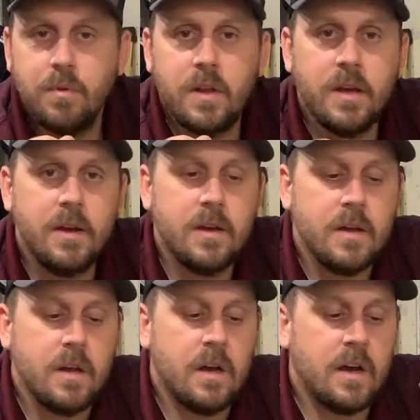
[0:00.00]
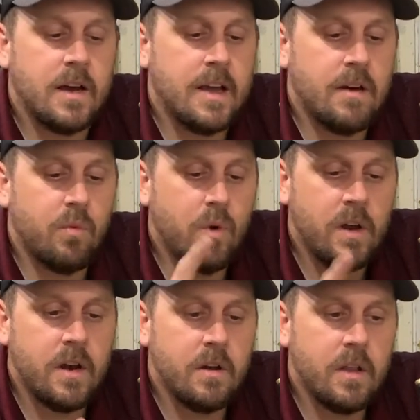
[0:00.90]
plate. I have
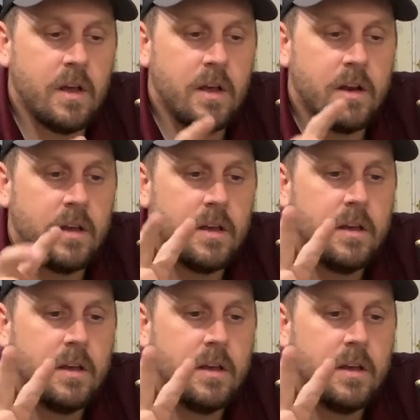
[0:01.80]
one air line,